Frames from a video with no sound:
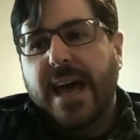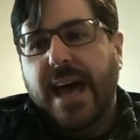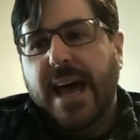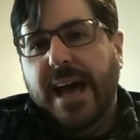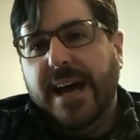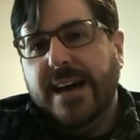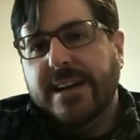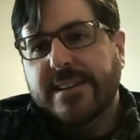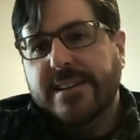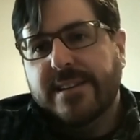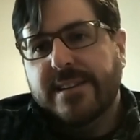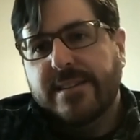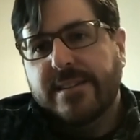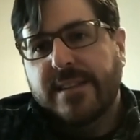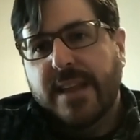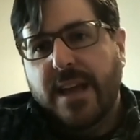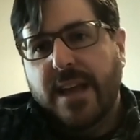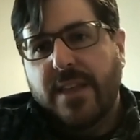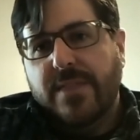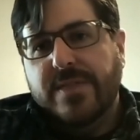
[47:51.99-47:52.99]
And
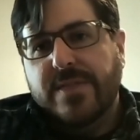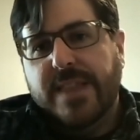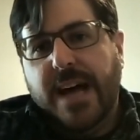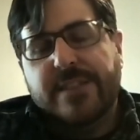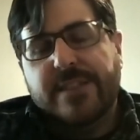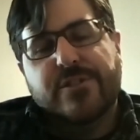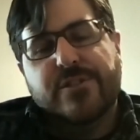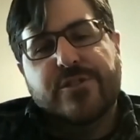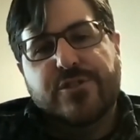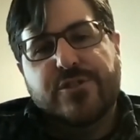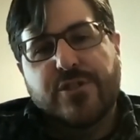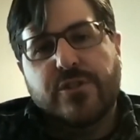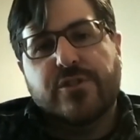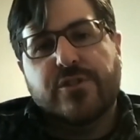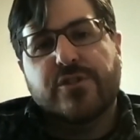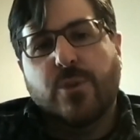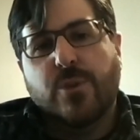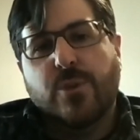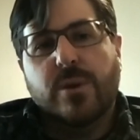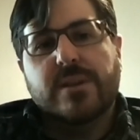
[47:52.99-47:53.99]
that's just
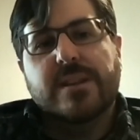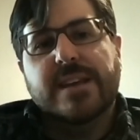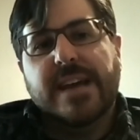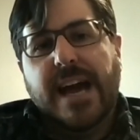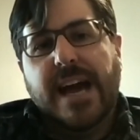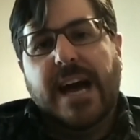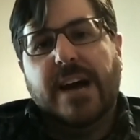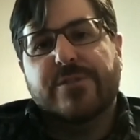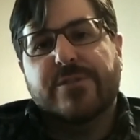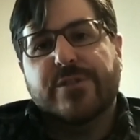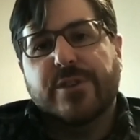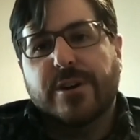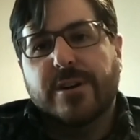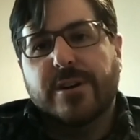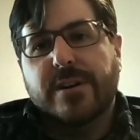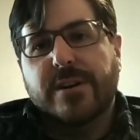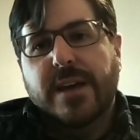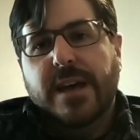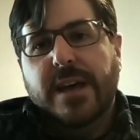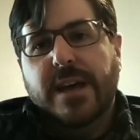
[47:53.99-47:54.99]
shortly
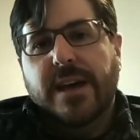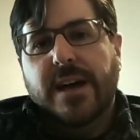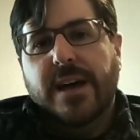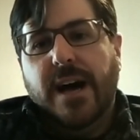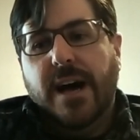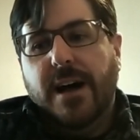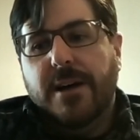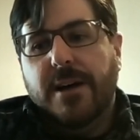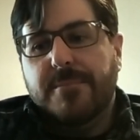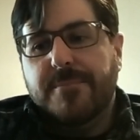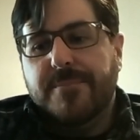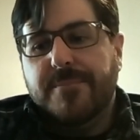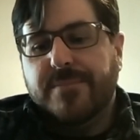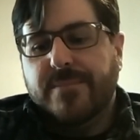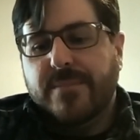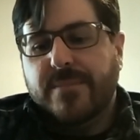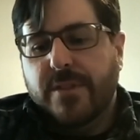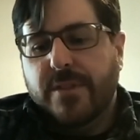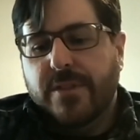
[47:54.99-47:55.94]
after um,